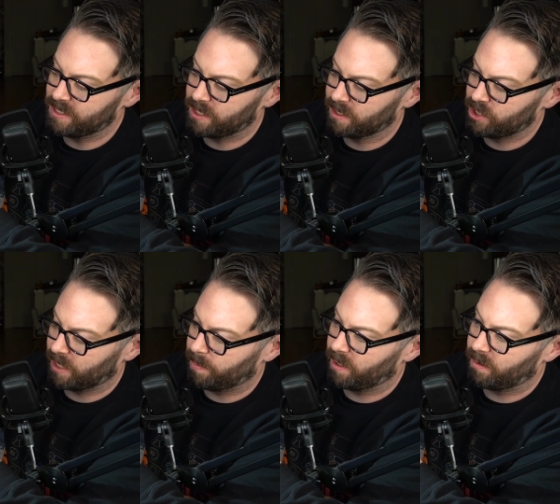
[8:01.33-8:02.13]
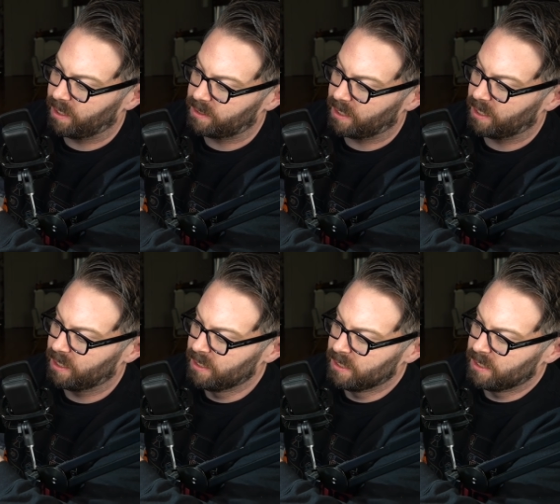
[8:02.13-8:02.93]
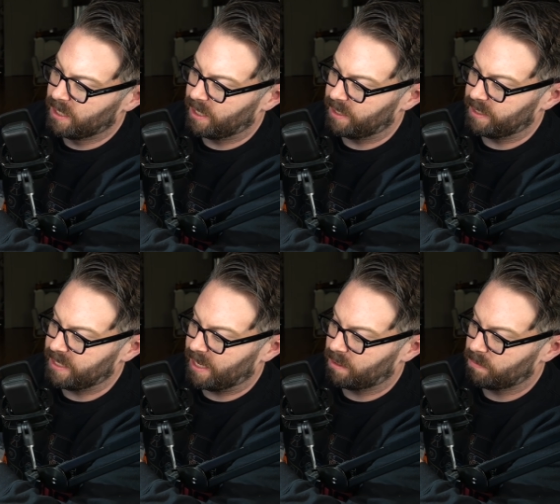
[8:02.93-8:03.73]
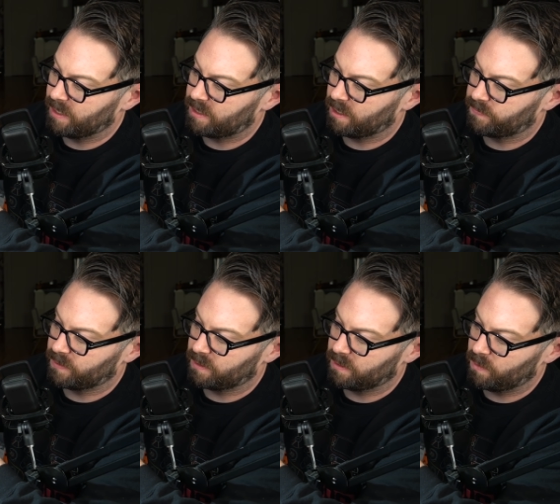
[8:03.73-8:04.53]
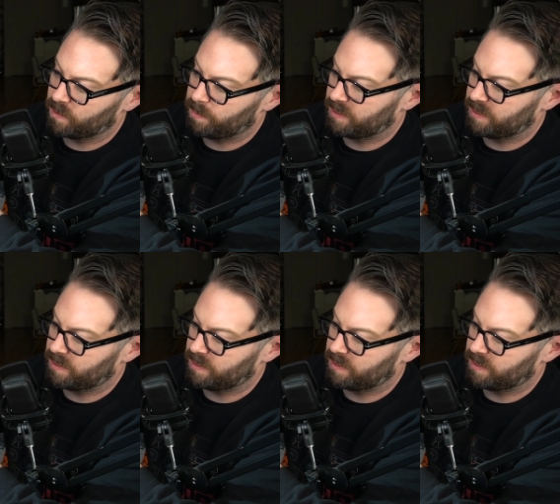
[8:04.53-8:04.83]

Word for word: edge here, eject button right there. Uh, and then, yeah, right there for your USB